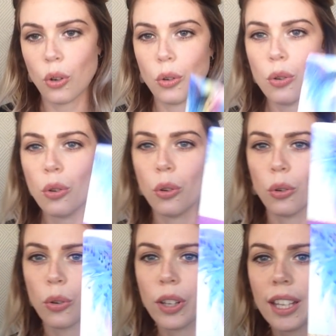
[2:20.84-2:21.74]

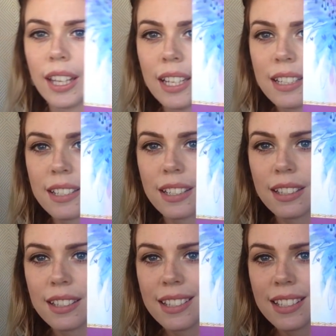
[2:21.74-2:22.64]
Ooh,
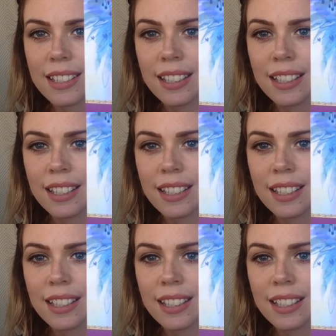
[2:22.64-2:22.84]
innocence.